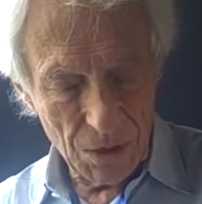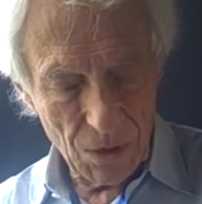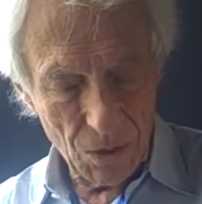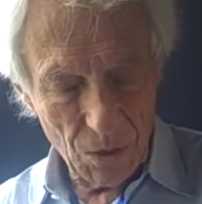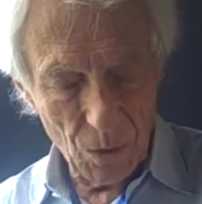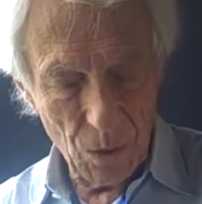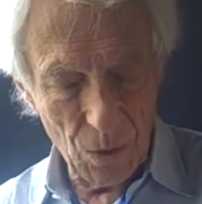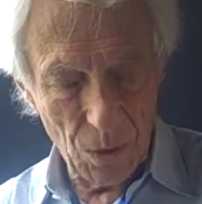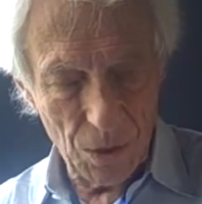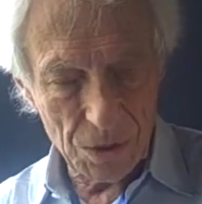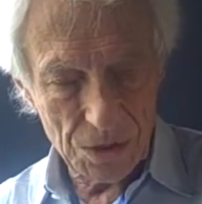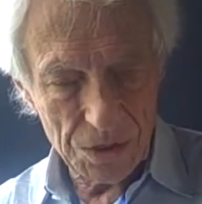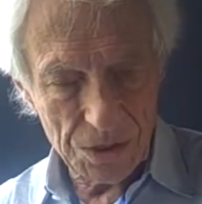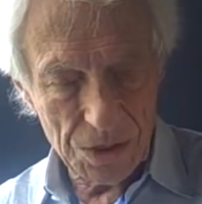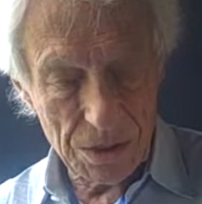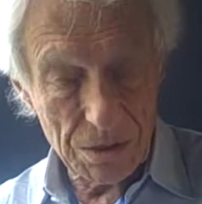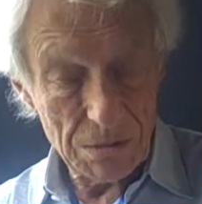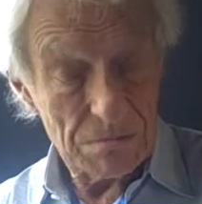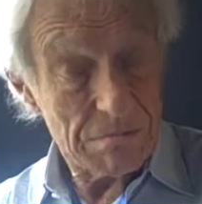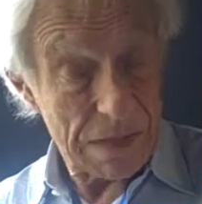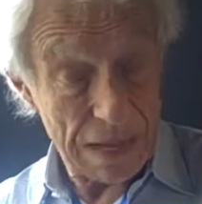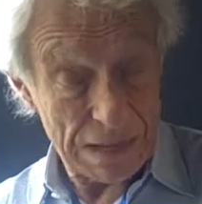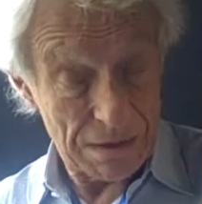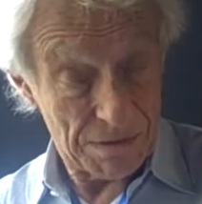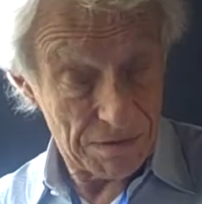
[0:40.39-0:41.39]
water,
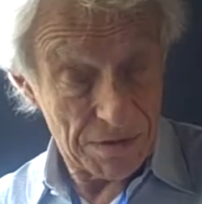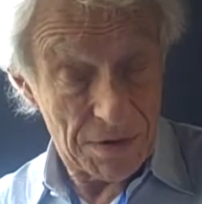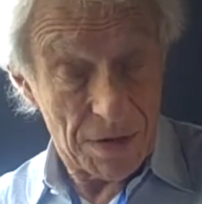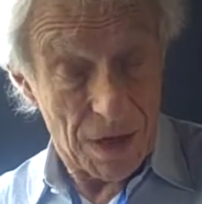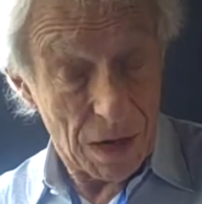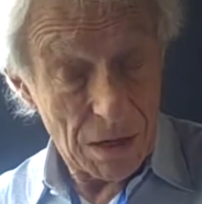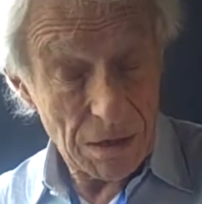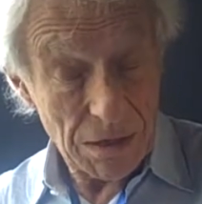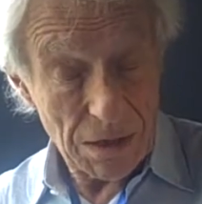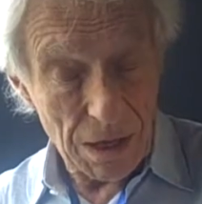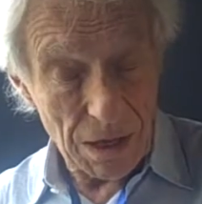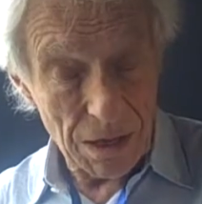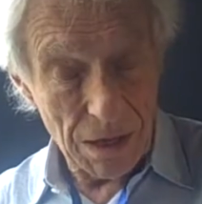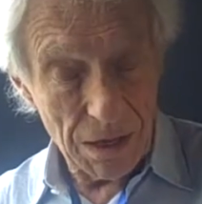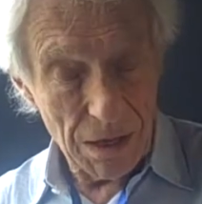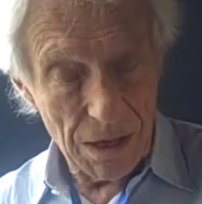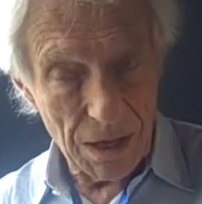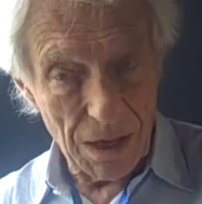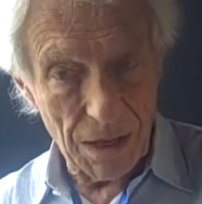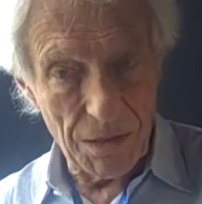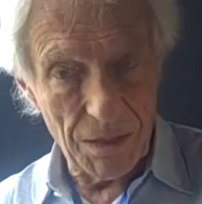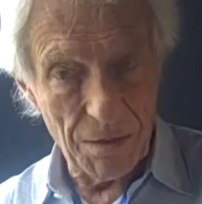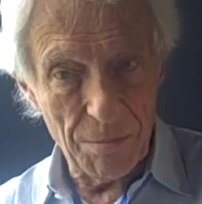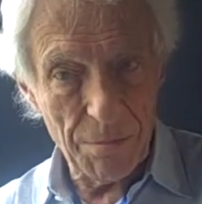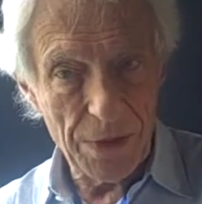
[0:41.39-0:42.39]
health and hunger
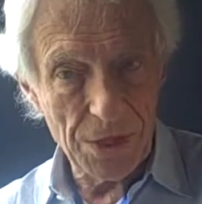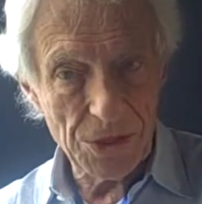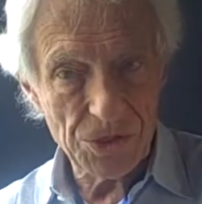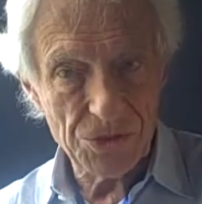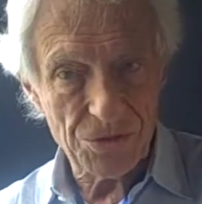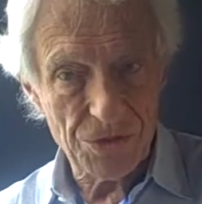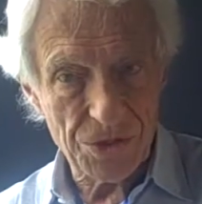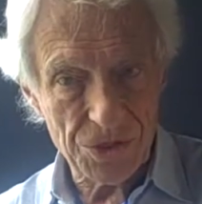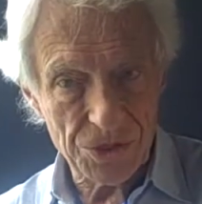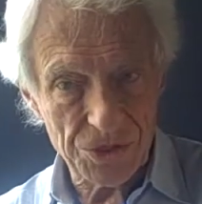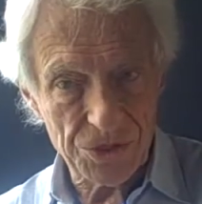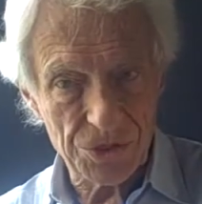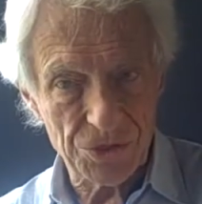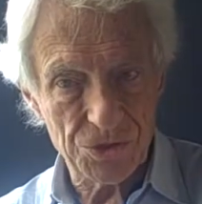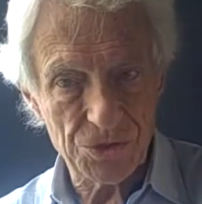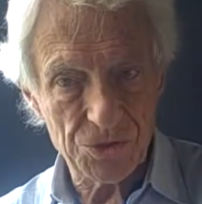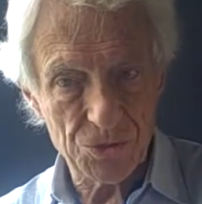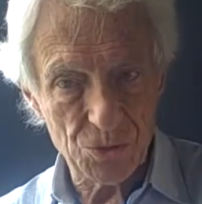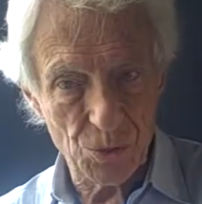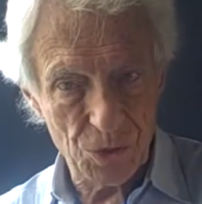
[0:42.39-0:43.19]
are the major issues.